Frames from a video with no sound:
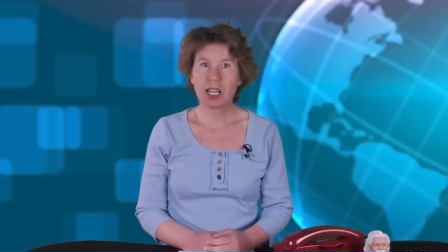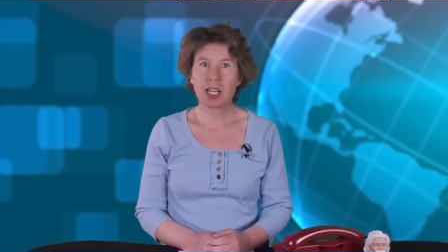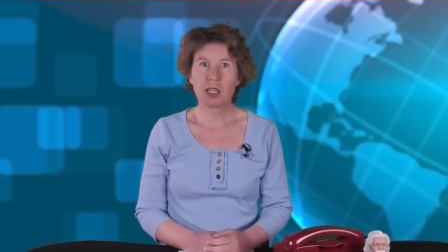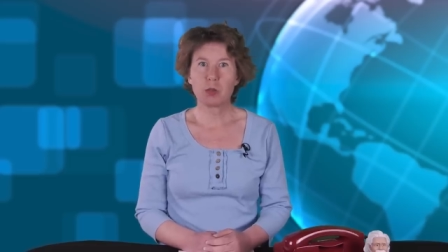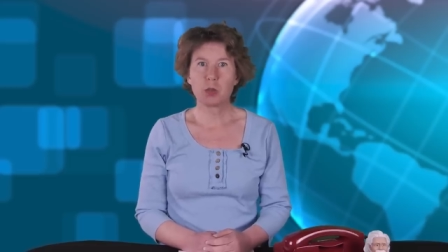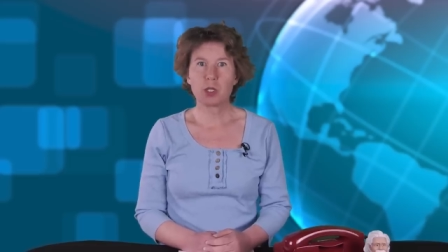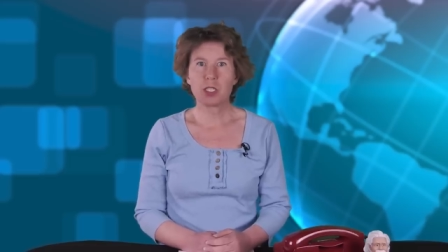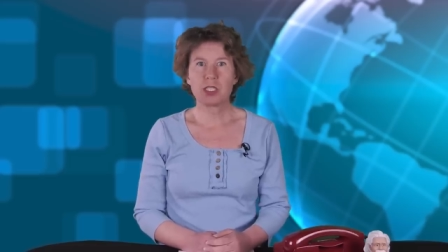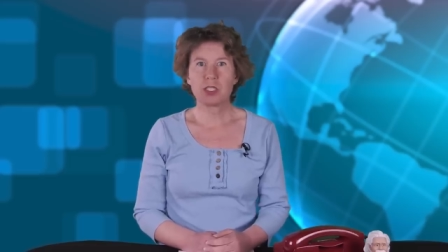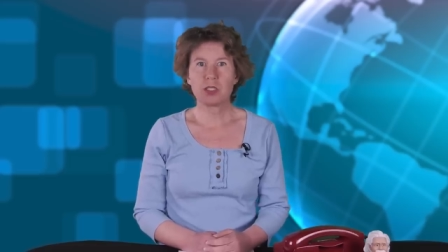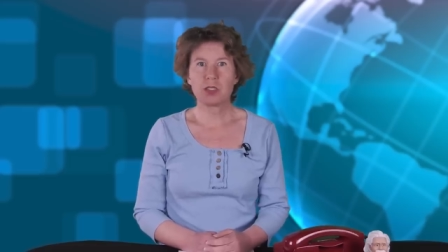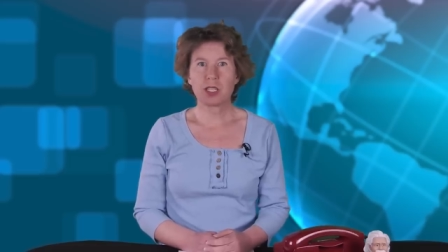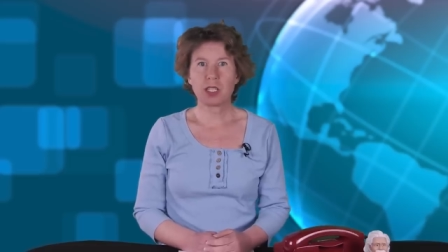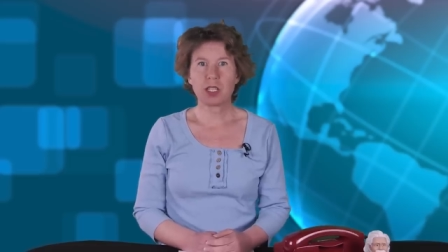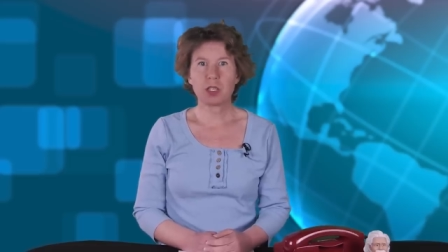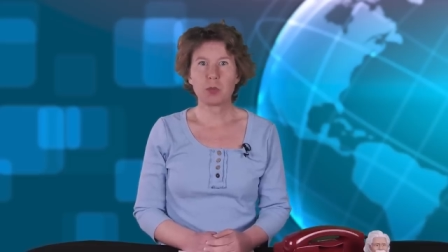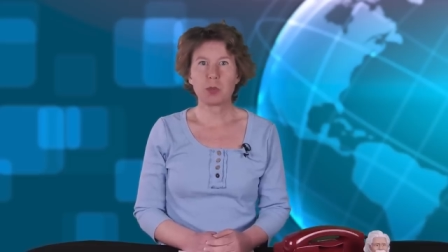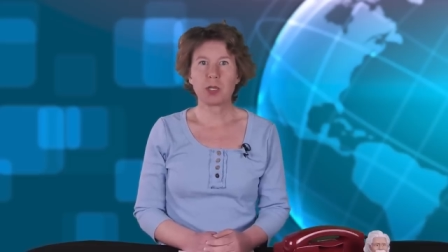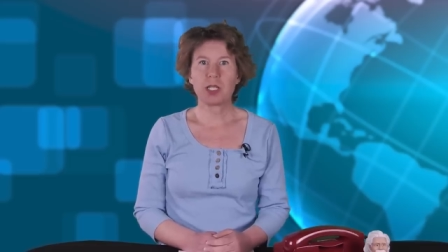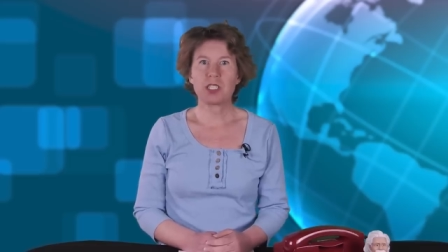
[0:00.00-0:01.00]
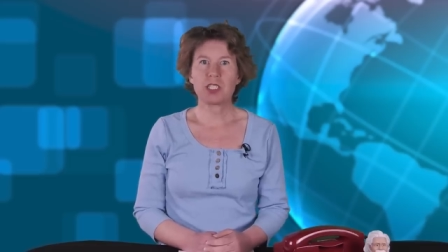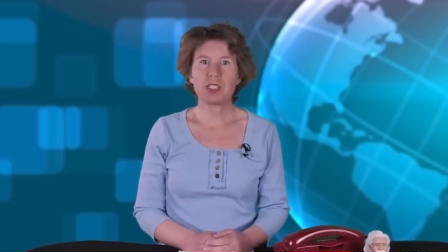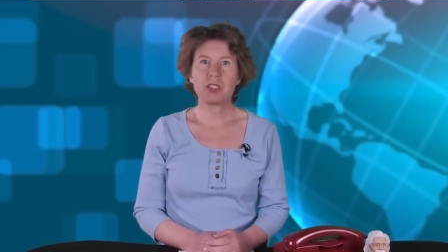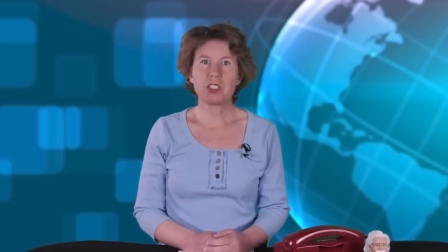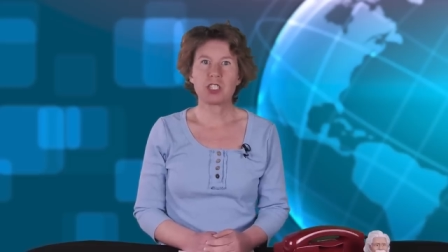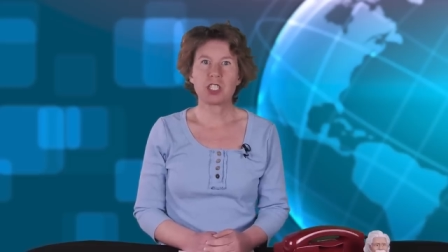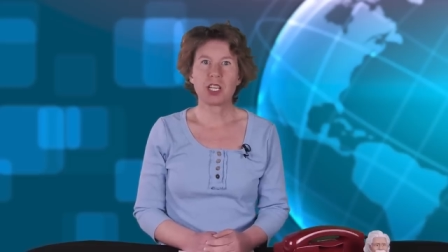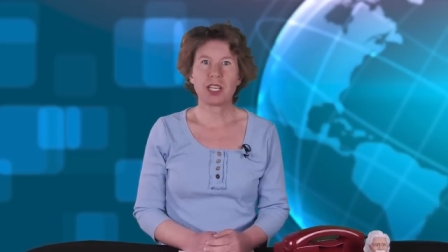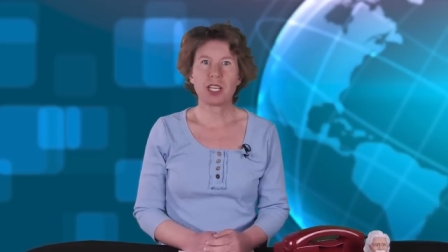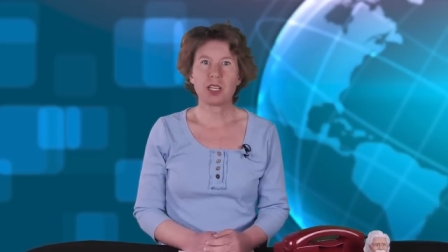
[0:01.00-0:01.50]
I want to recommend you
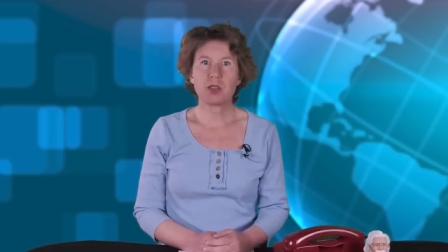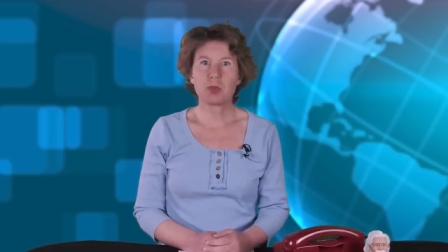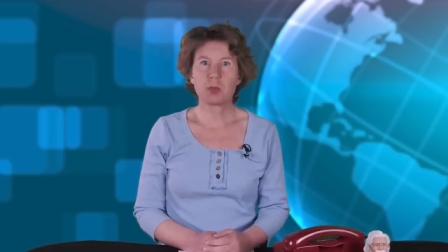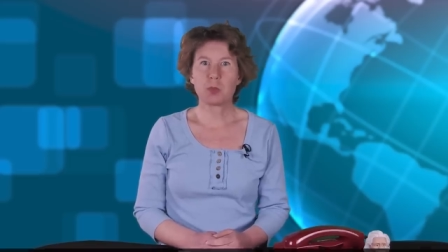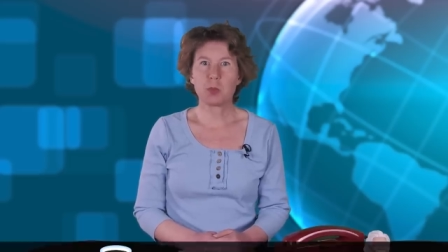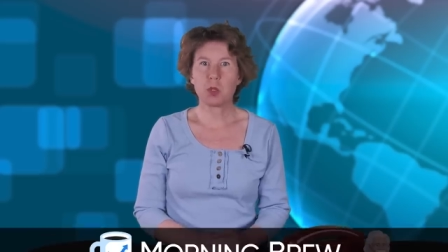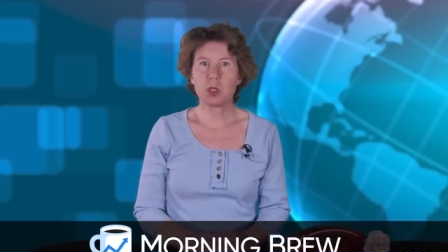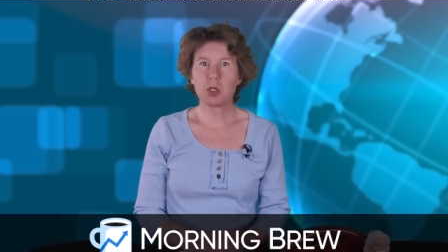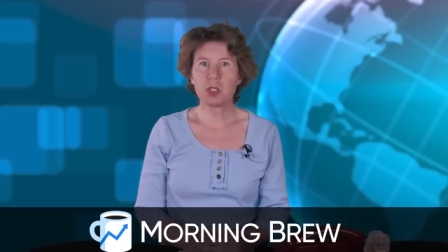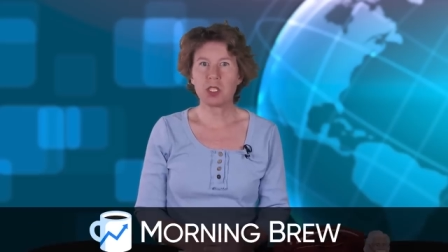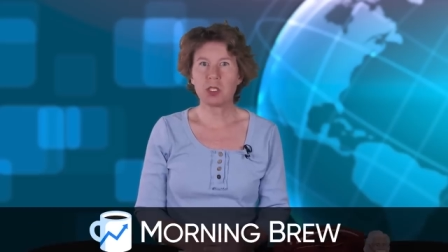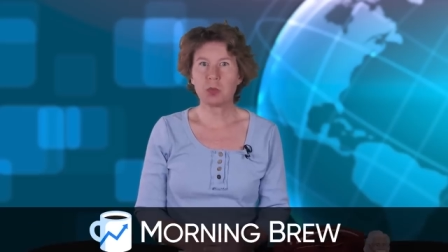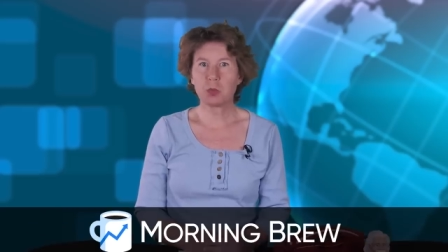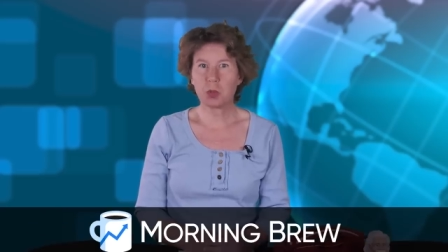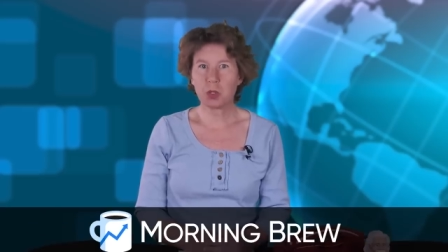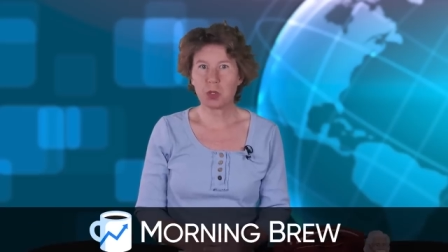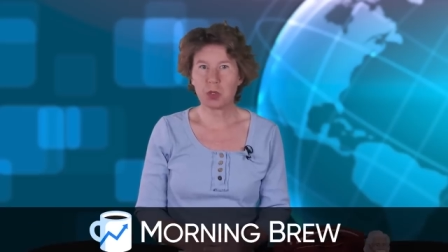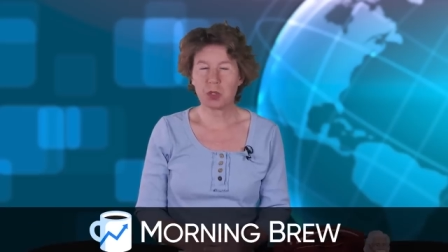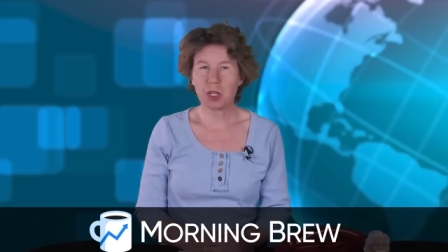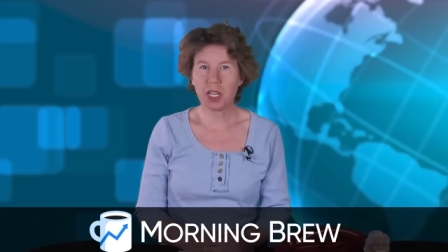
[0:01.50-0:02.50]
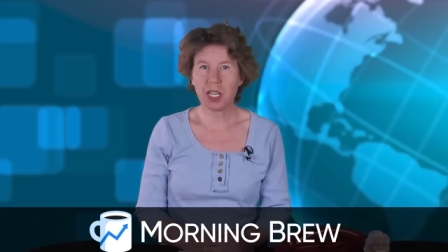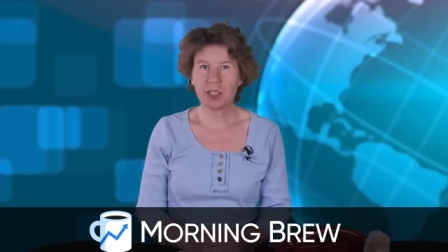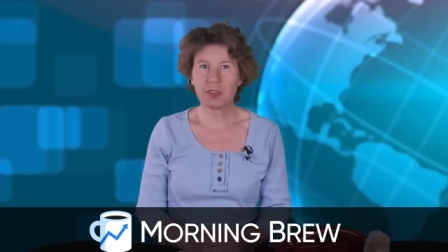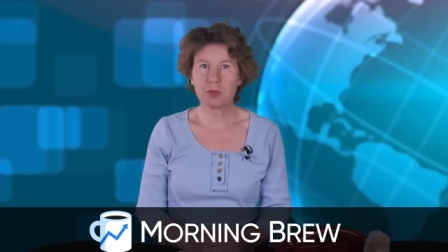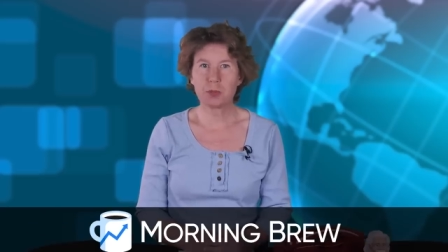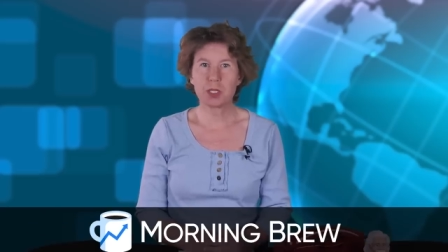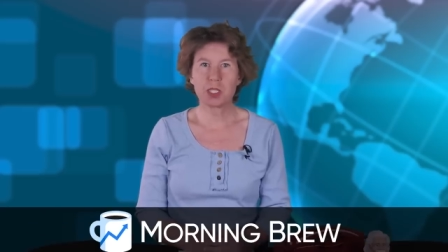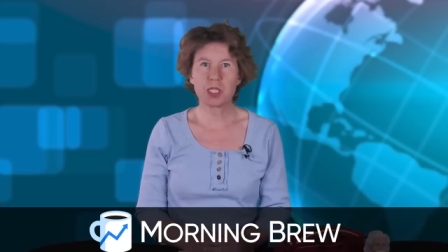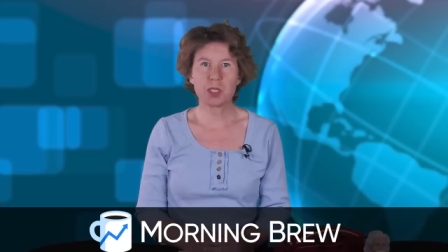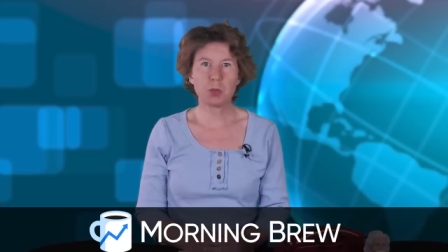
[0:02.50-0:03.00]
check out Morning Brew, who
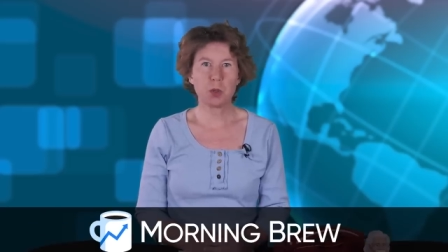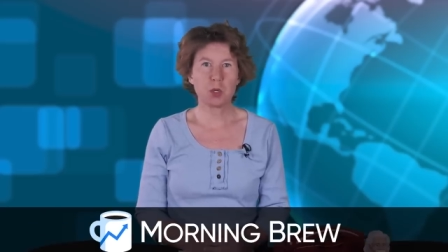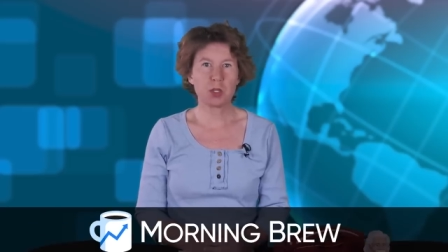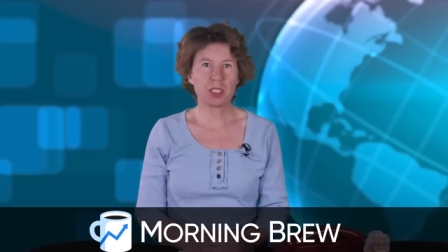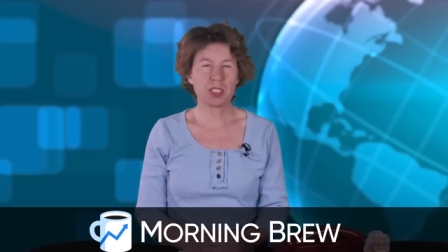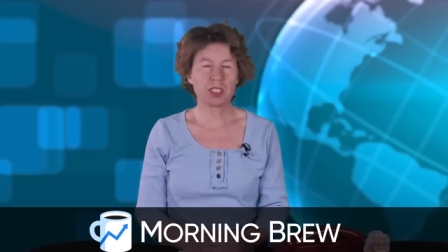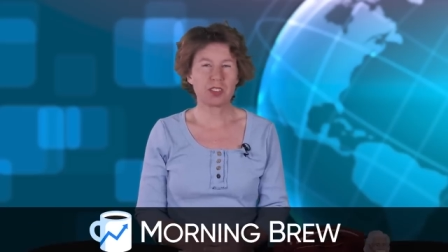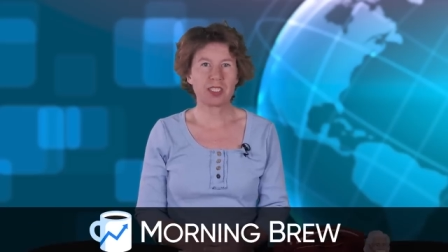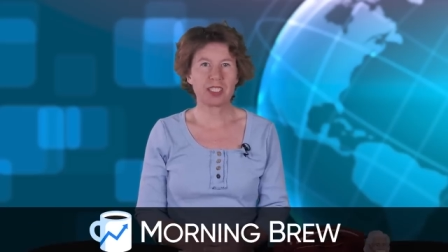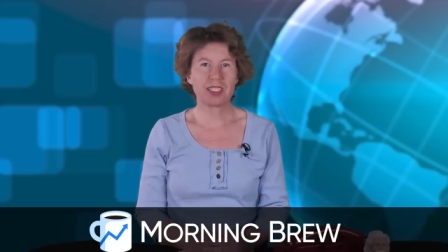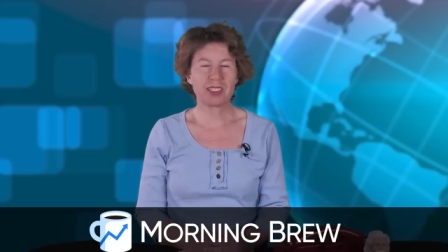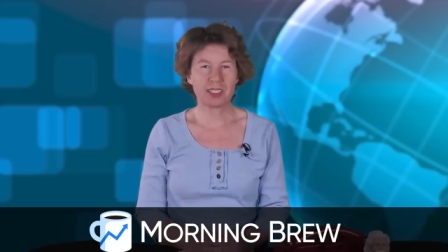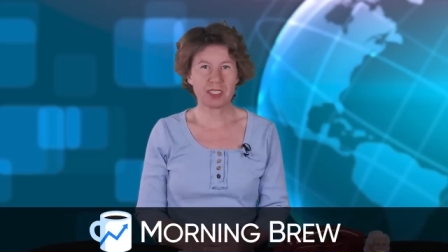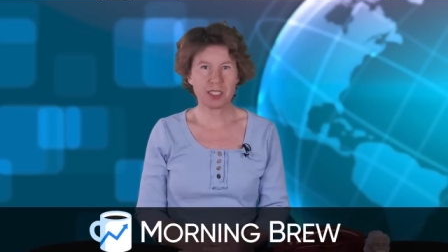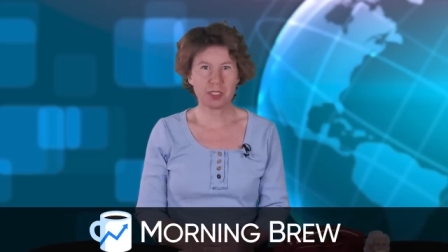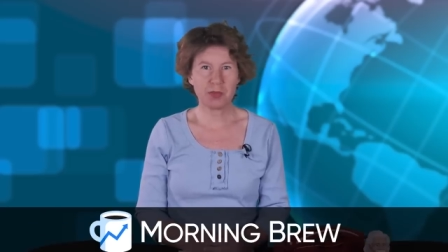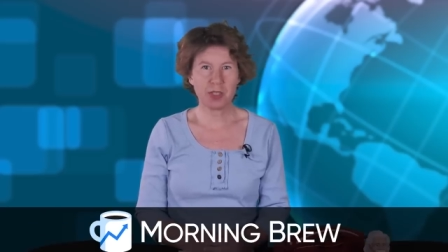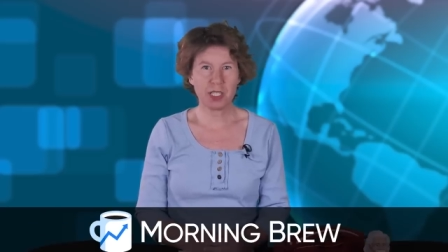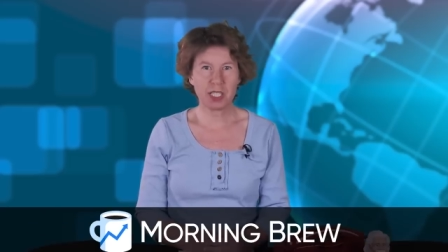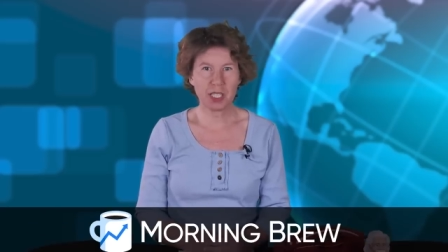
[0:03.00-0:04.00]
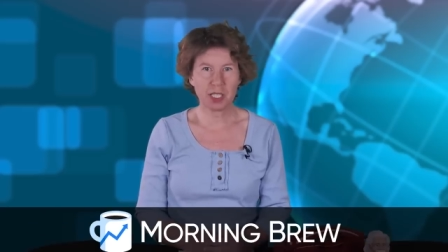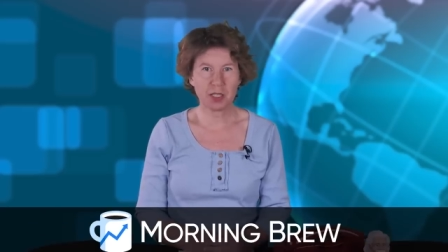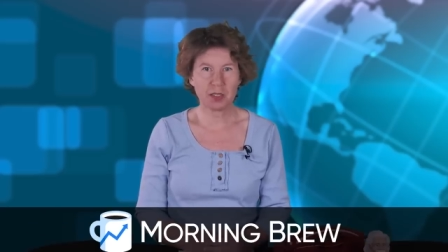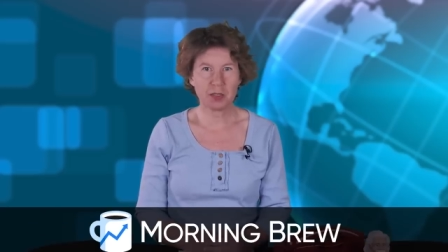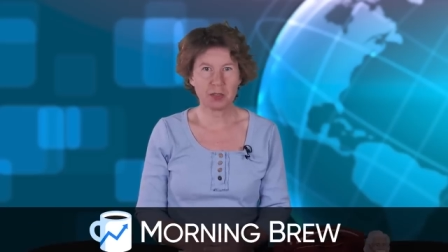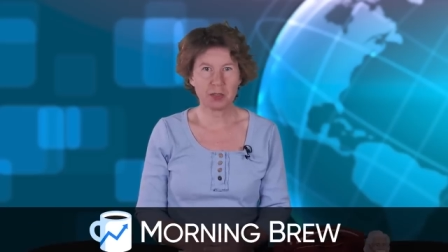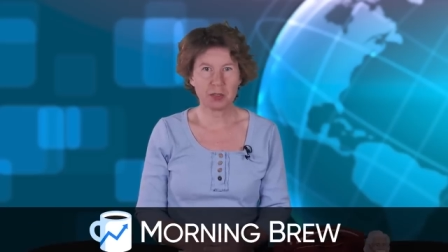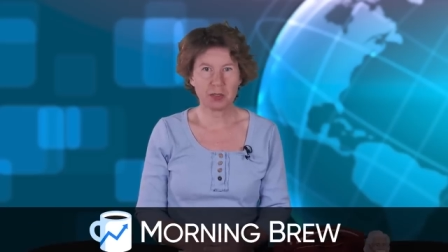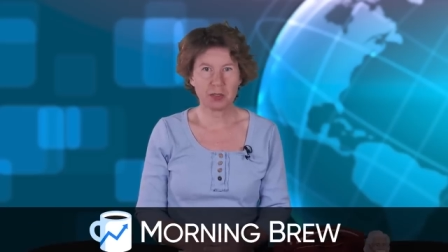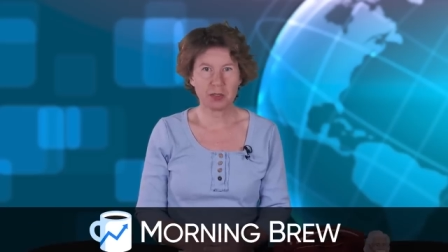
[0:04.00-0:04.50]
have been sponsoring this video.